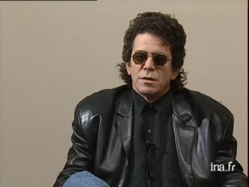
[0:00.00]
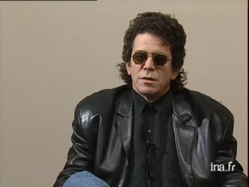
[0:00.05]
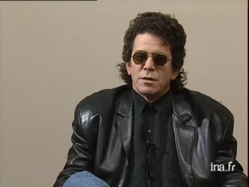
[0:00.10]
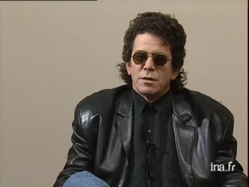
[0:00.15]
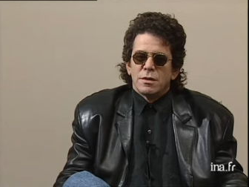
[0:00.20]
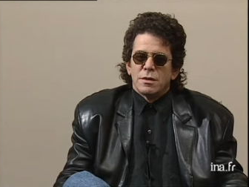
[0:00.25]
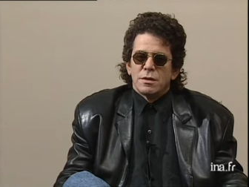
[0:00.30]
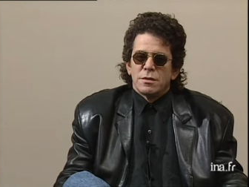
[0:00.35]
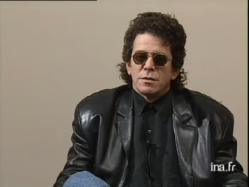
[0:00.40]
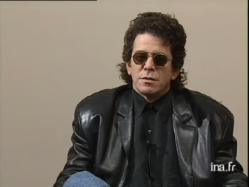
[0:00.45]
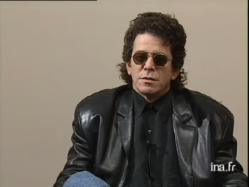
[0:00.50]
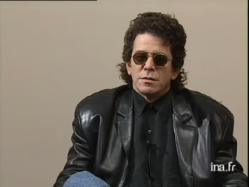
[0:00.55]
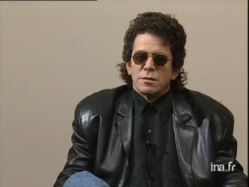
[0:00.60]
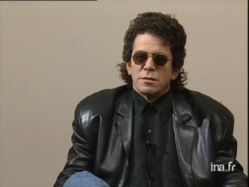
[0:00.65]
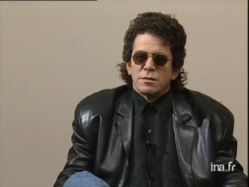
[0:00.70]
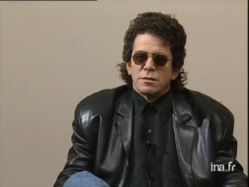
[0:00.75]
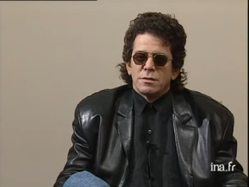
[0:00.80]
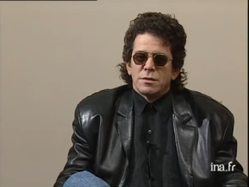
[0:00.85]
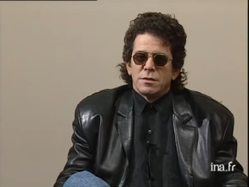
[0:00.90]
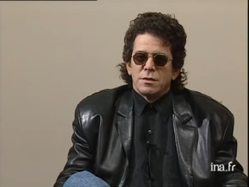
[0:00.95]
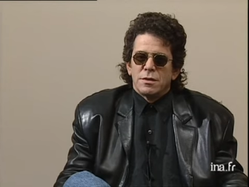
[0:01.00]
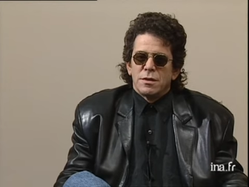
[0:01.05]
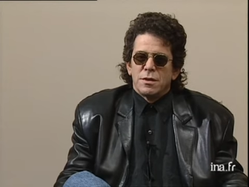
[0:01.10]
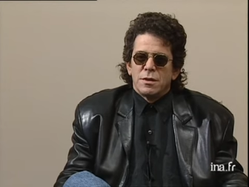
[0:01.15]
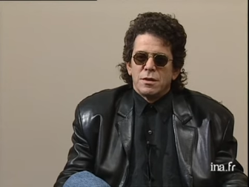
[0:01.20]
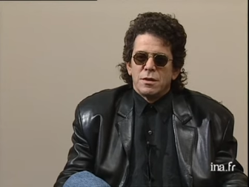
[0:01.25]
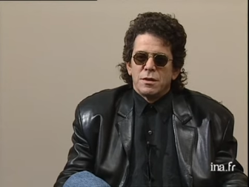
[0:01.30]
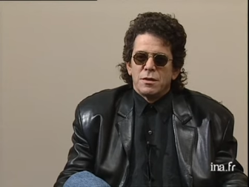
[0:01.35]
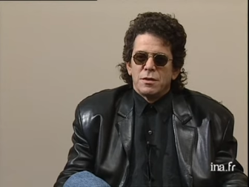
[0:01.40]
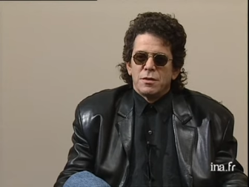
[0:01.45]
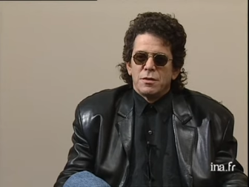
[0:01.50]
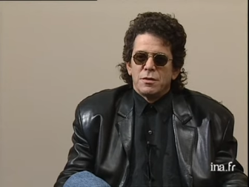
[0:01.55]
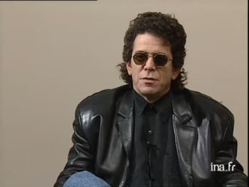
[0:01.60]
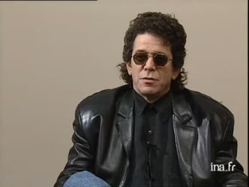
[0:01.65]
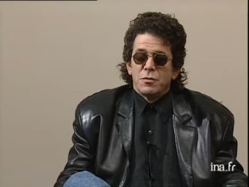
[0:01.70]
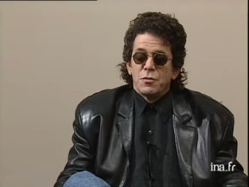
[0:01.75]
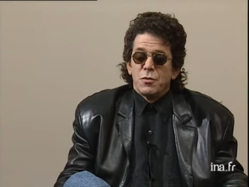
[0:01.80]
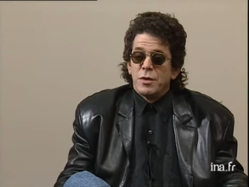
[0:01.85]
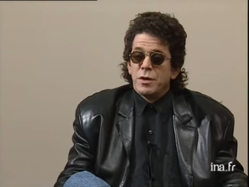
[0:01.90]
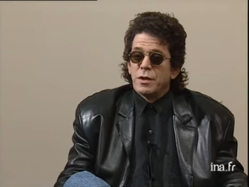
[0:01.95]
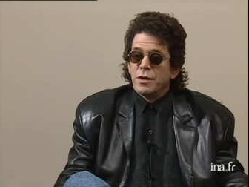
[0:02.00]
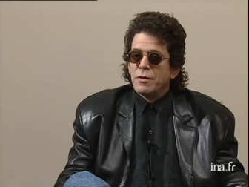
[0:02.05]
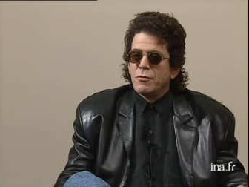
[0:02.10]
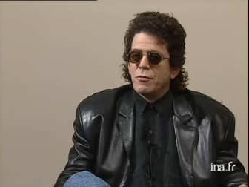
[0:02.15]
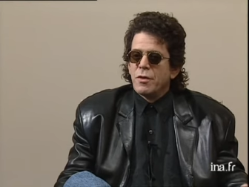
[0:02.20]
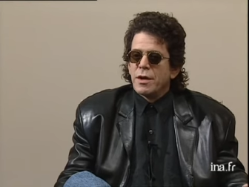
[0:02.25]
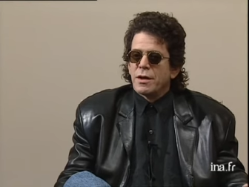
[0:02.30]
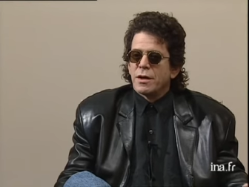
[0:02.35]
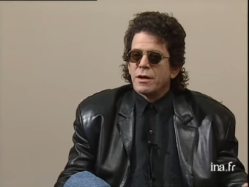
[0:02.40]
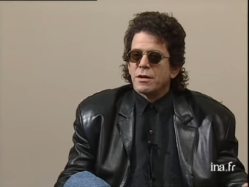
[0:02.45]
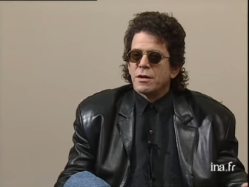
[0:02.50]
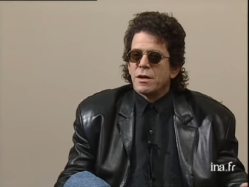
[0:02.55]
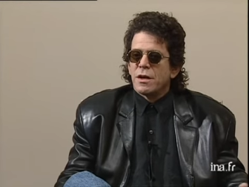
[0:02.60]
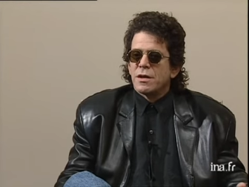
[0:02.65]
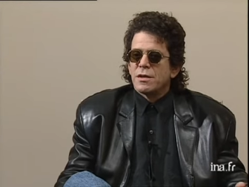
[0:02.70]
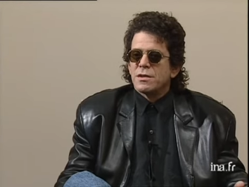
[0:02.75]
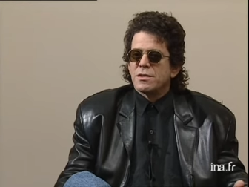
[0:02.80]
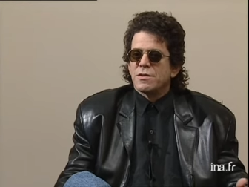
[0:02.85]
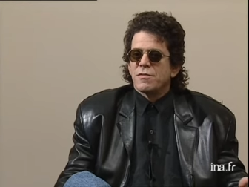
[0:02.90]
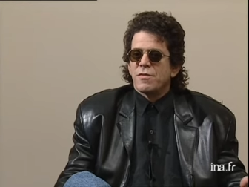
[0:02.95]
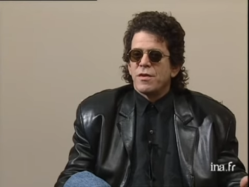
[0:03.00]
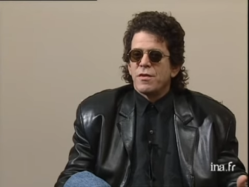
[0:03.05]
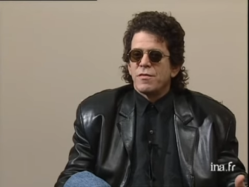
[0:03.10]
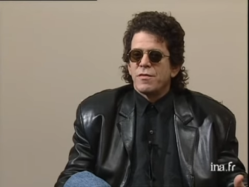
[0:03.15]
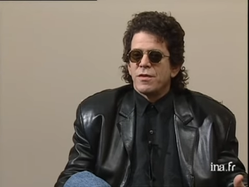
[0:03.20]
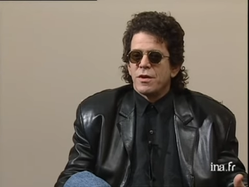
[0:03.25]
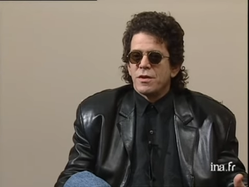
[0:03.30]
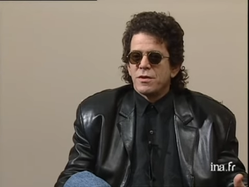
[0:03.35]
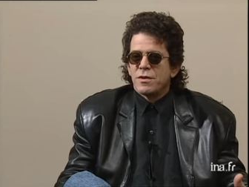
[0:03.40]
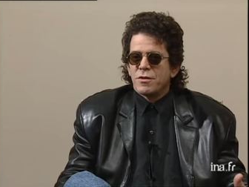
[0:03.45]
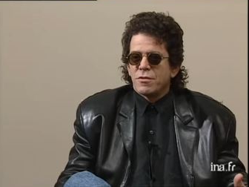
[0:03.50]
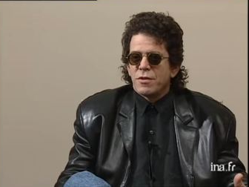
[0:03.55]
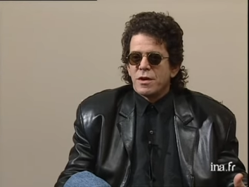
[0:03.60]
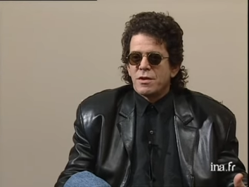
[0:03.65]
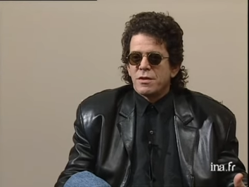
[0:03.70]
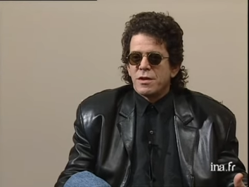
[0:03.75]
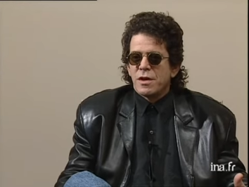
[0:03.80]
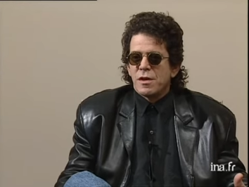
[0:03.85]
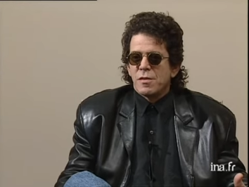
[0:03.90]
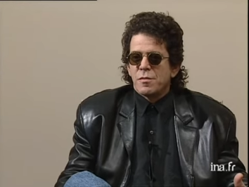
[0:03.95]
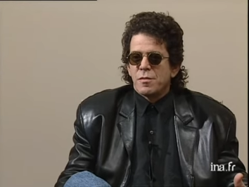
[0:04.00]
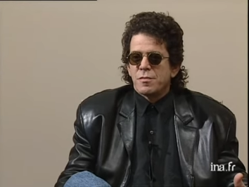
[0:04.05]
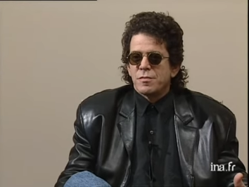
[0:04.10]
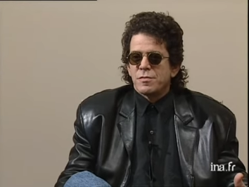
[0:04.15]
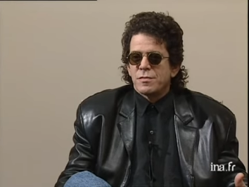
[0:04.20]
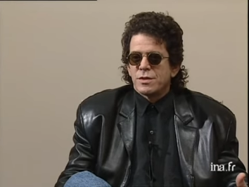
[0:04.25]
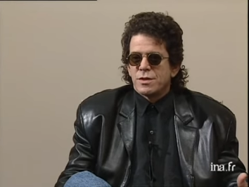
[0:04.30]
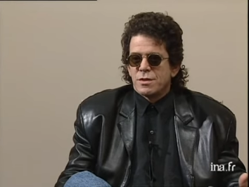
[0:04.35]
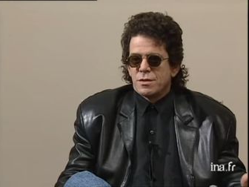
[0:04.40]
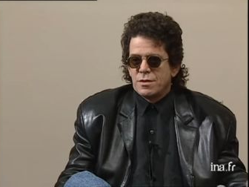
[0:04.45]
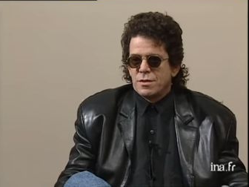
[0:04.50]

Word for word: uh, really recognize the Velvet Underground albums